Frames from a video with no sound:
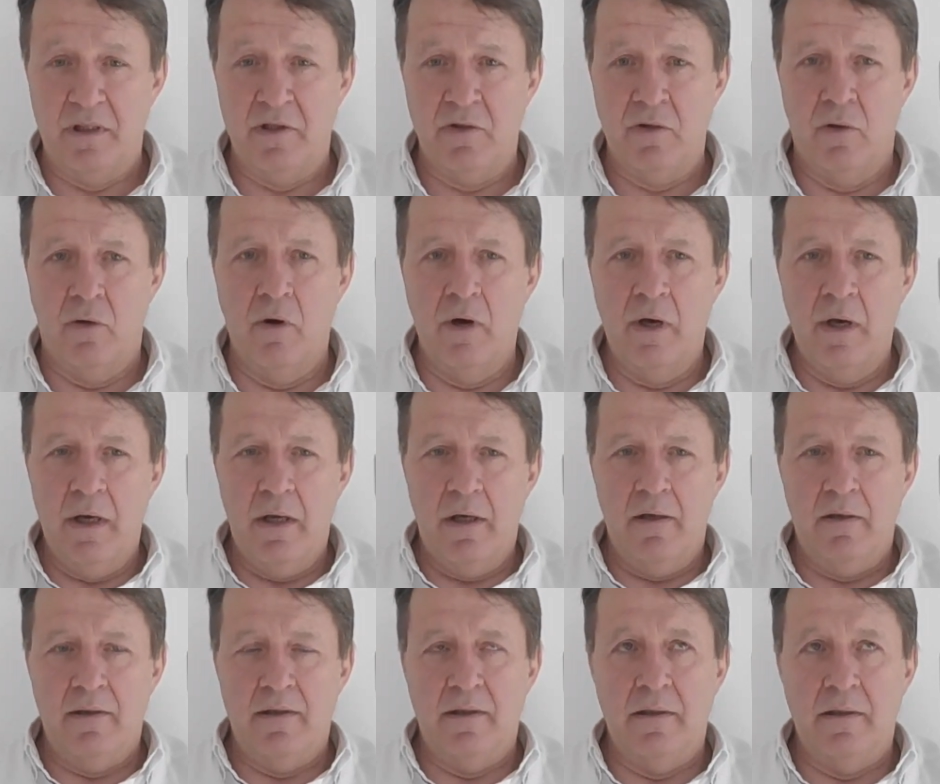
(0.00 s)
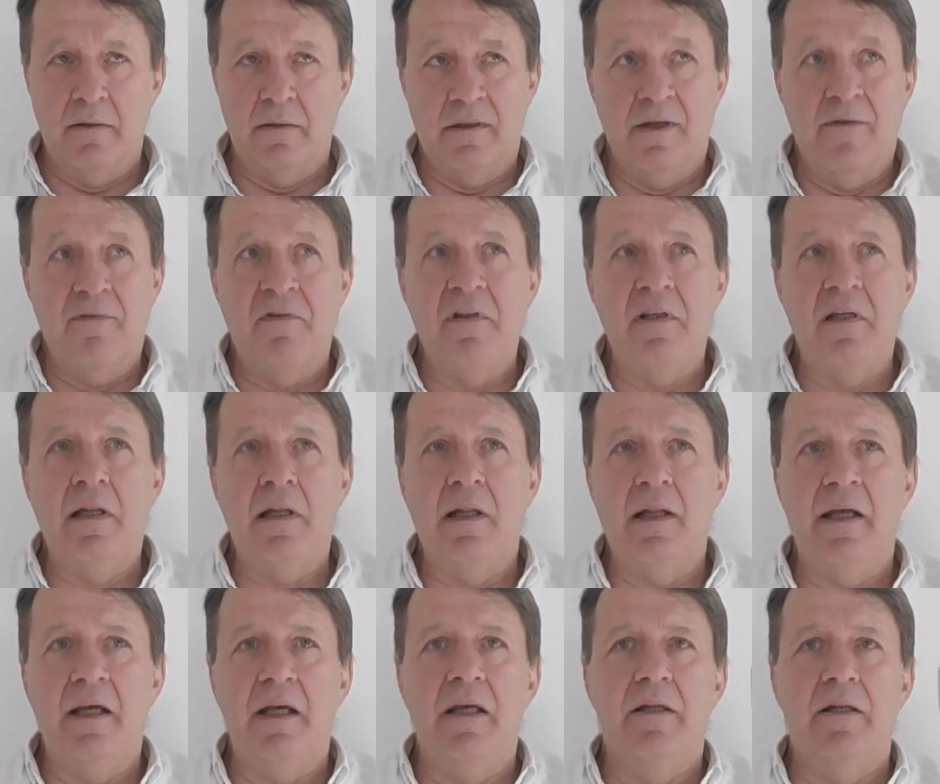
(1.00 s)
So
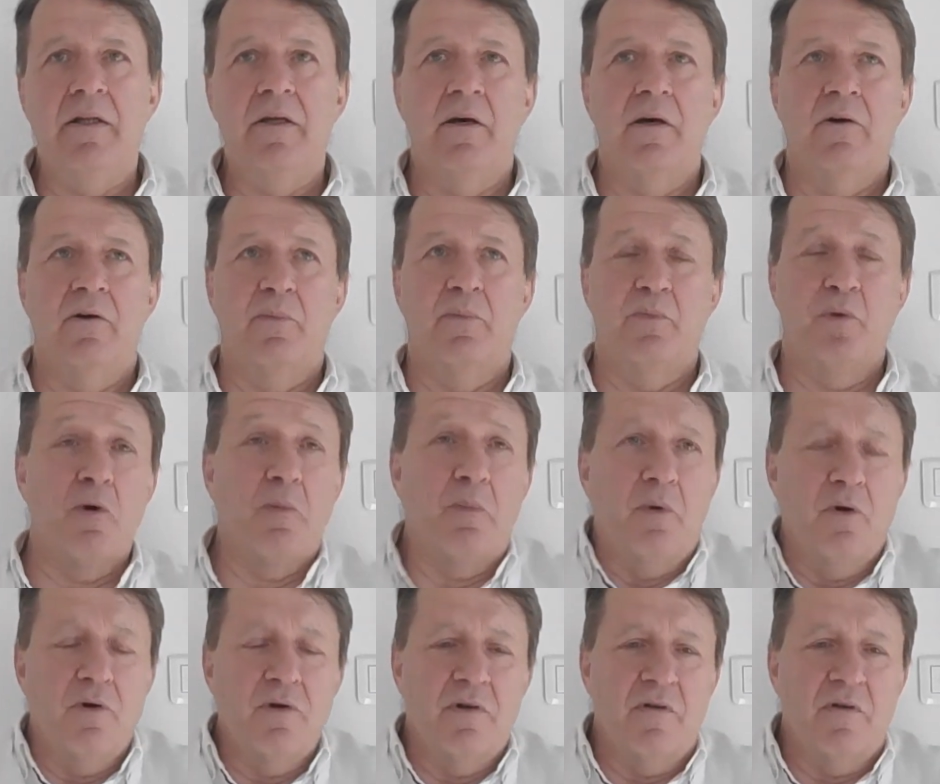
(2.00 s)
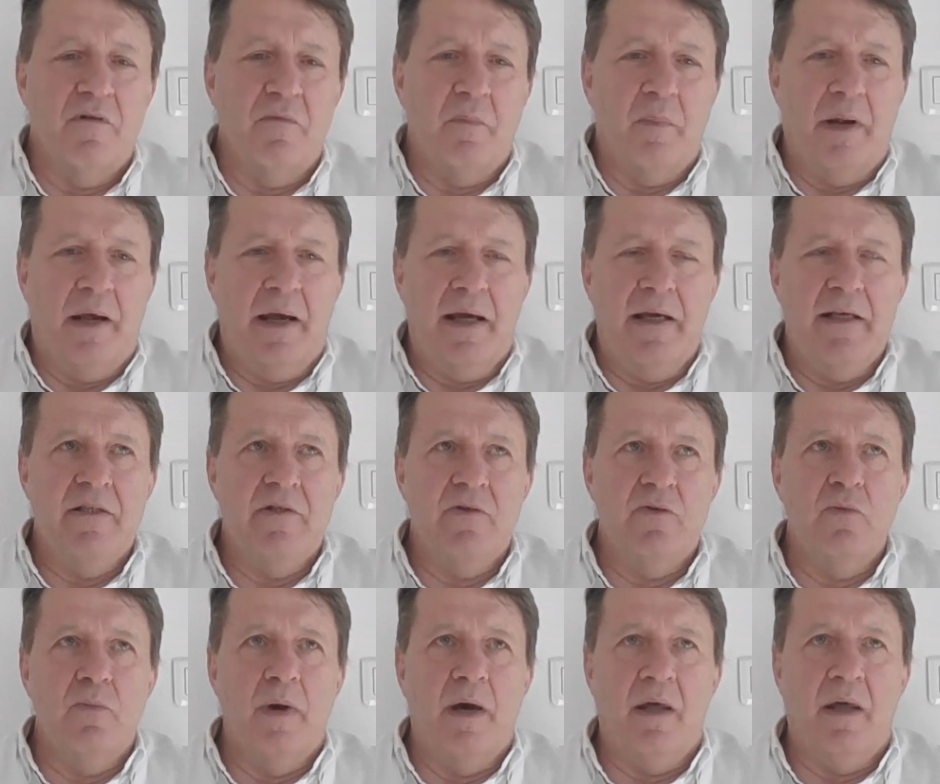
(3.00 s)
definitely the purpose of Play is
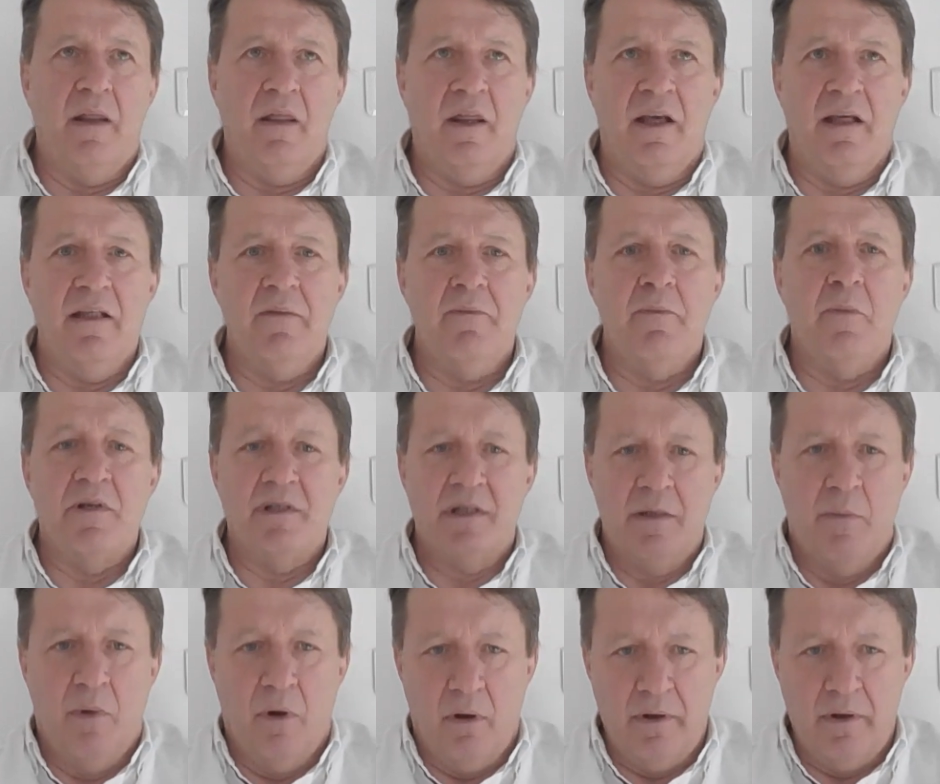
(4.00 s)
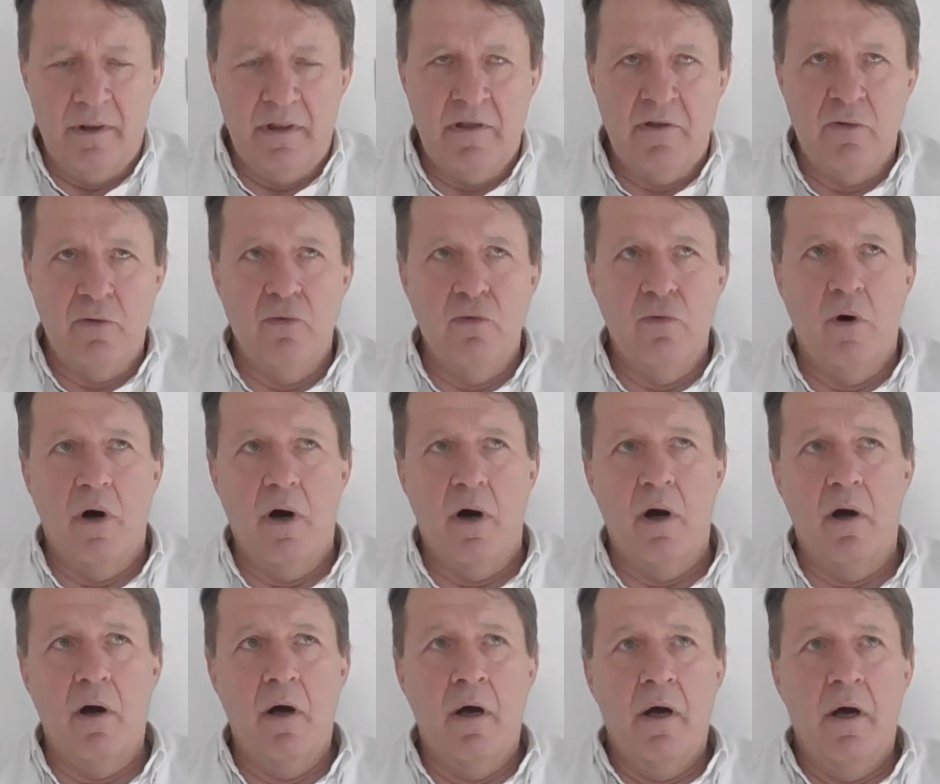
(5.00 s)
to make things possible. It's to